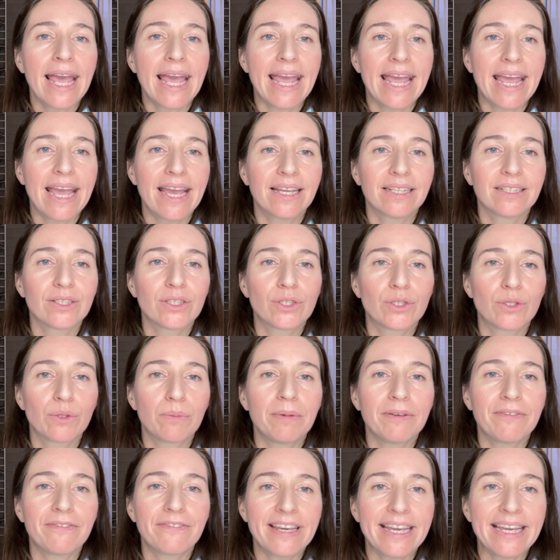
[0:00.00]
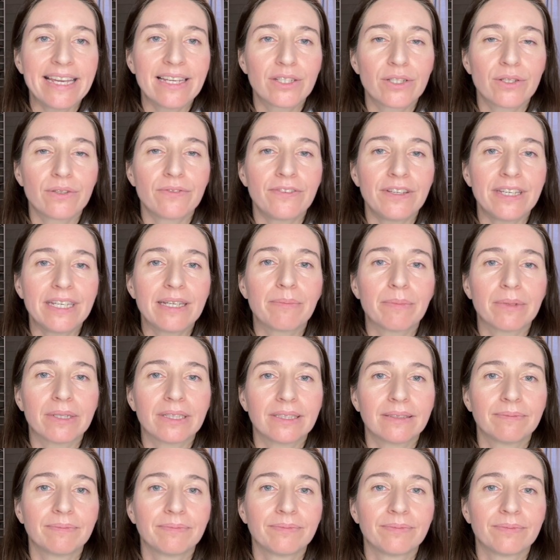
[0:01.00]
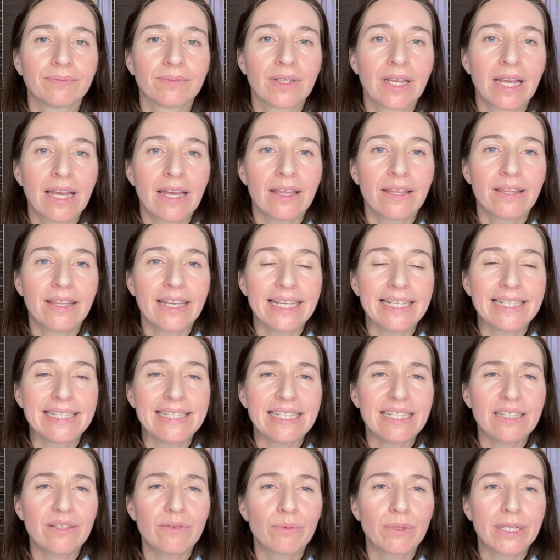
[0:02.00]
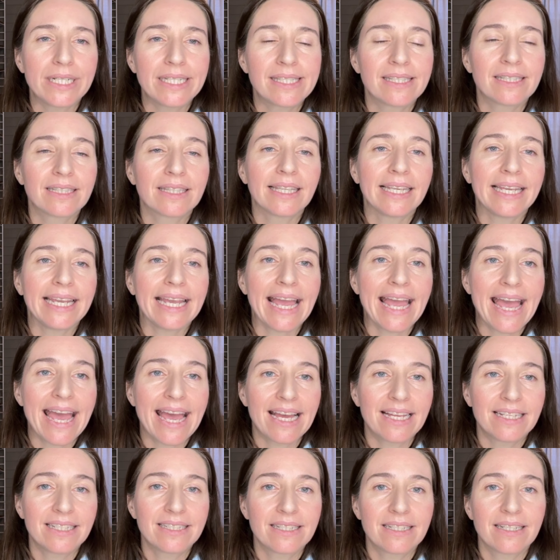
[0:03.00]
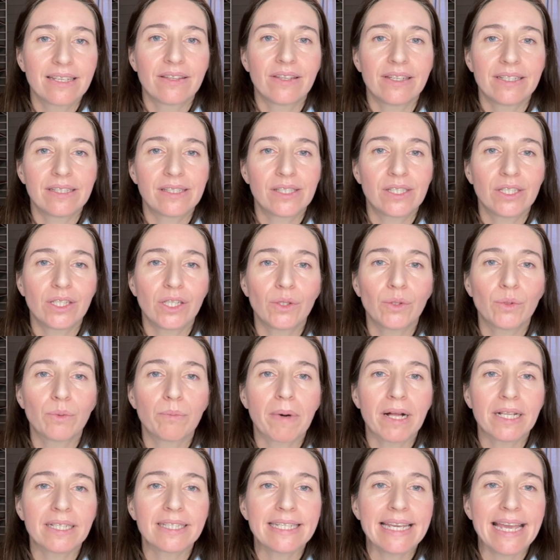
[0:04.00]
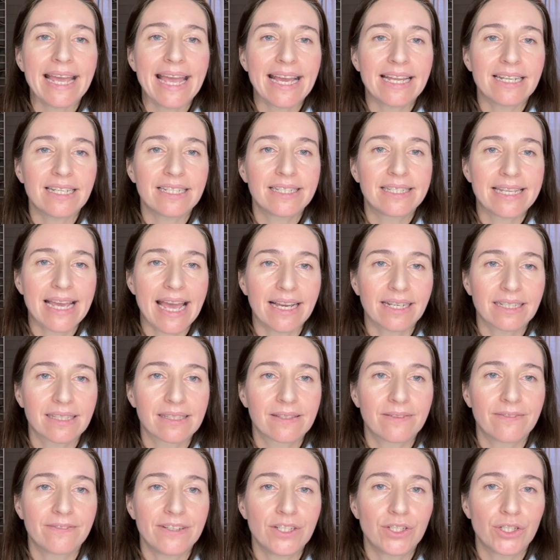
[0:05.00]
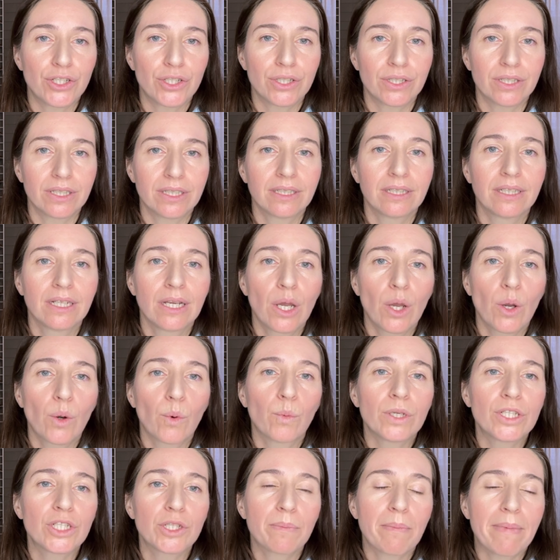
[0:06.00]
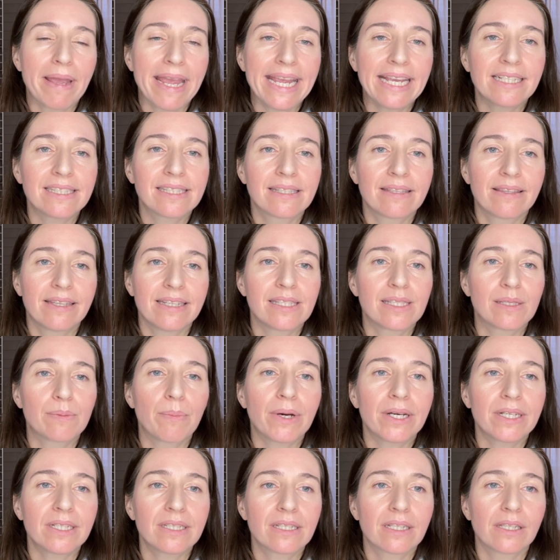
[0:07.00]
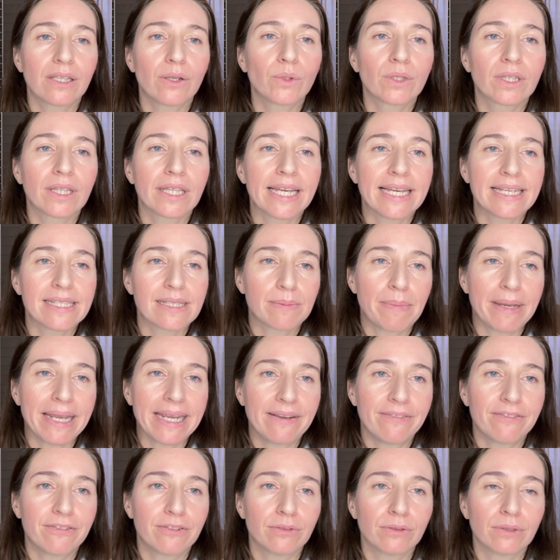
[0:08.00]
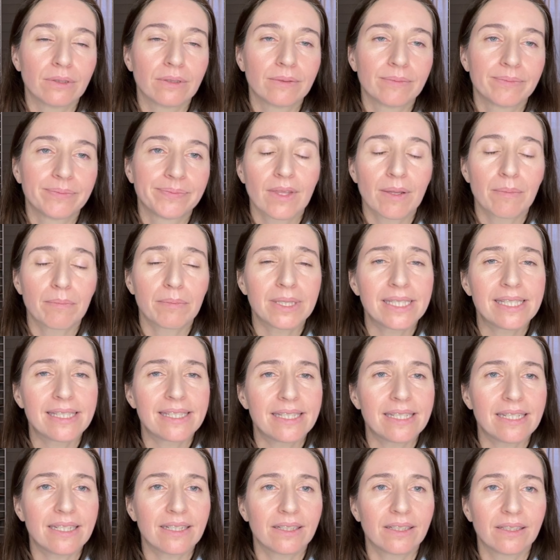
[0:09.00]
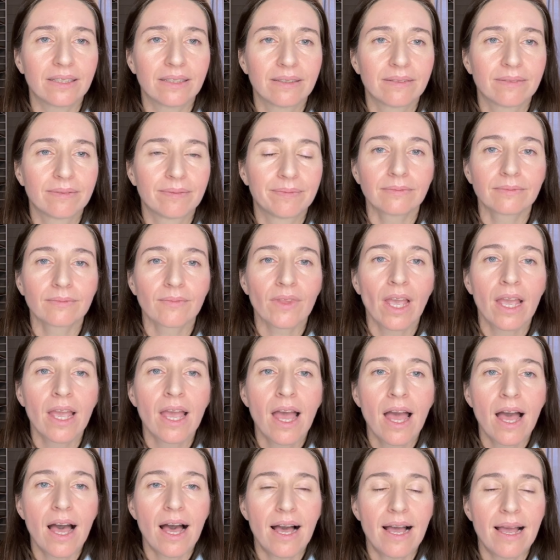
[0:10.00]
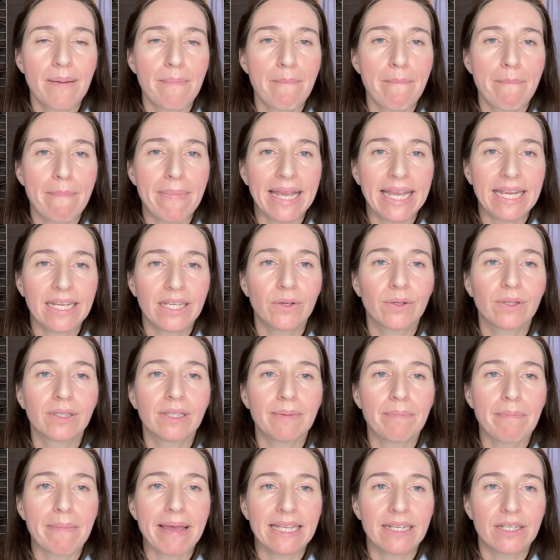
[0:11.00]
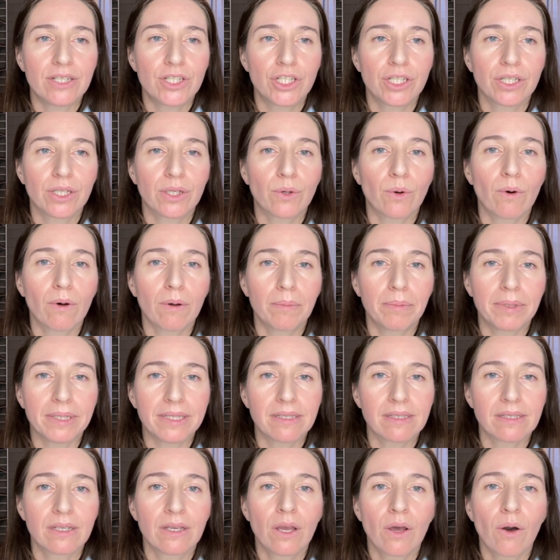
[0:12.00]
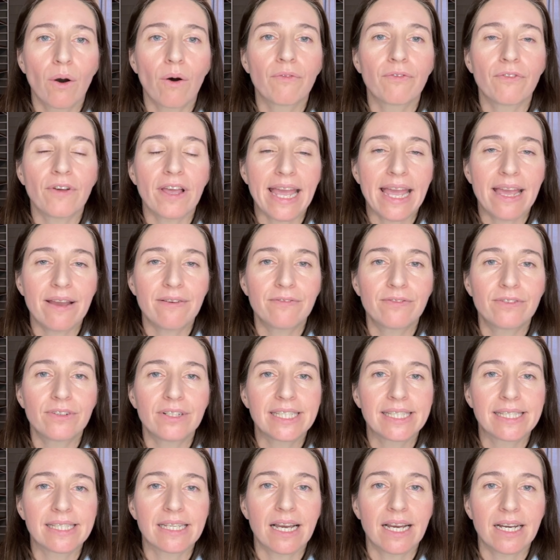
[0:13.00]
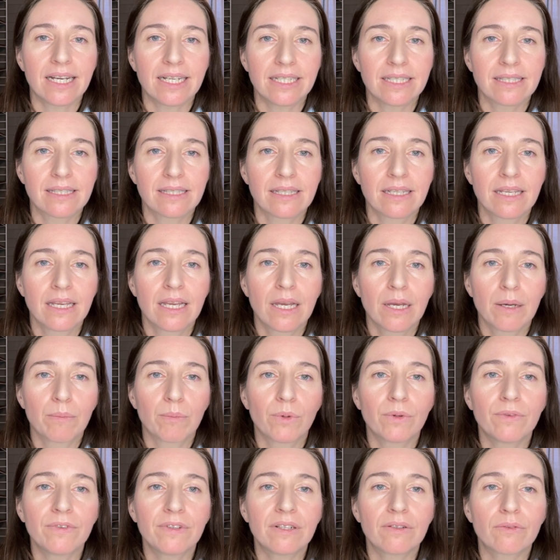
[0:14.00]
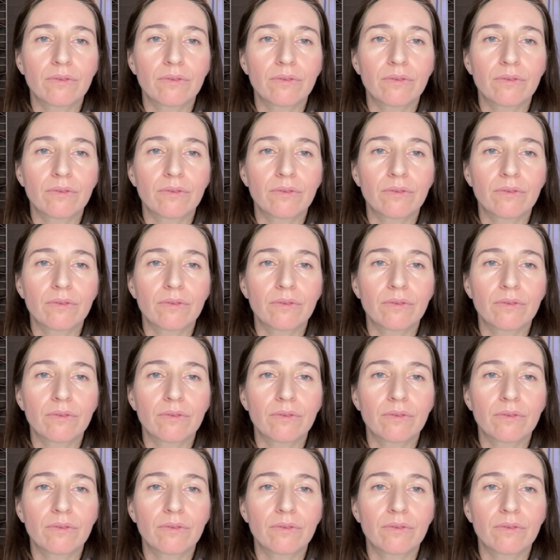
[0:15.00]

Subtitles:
And to be fair to Figma, they did recently add this new multi-edit text feature, which makes this part a lot less painful. But still, I am manually managing copies of every size, moving